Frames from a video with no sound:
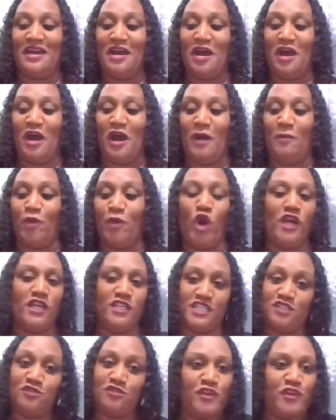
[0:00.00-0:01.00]
or
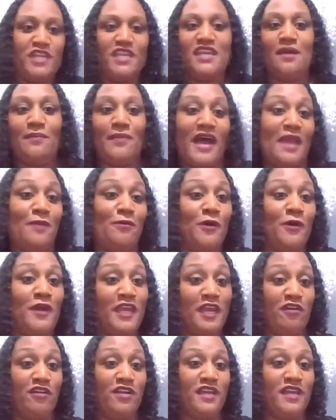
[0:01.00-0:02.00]
just reading the Bible
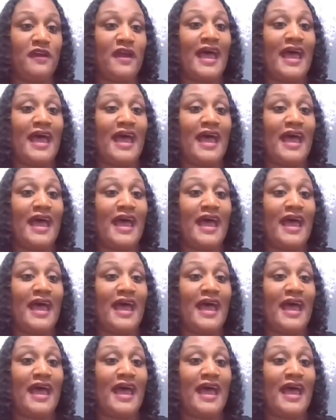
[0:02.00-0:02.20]
here and there,